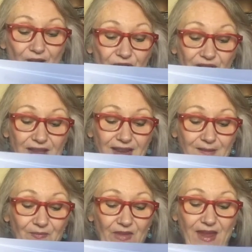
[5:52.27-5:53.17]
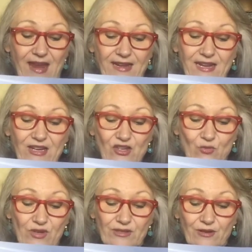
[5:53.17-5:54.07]
out the light, and each
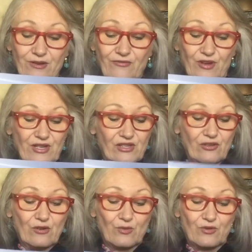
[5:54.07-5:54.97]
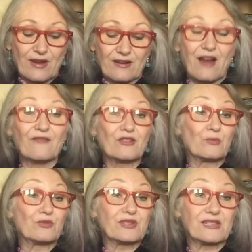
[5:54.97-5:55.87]
one looked for a suitable and
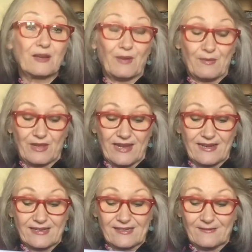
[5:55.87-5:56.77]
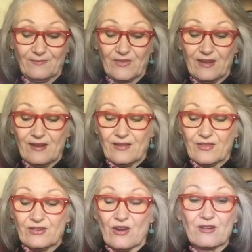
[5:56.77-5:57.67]
comfortable sleeping place.
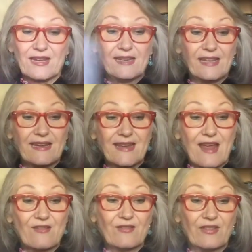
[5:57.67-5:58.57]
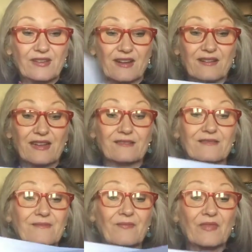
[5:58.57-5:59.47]
The donkey lay down on the dunghill,
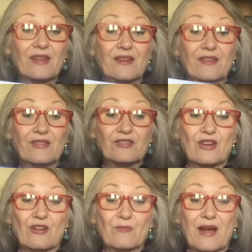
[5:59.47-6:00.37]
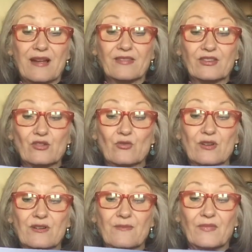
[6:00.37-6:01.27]
the dog behind the
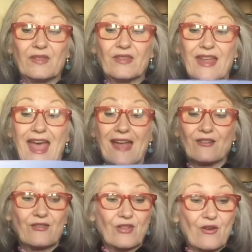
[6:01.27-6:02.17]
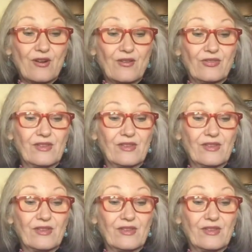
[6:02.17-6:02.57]
door, the cat on the hearth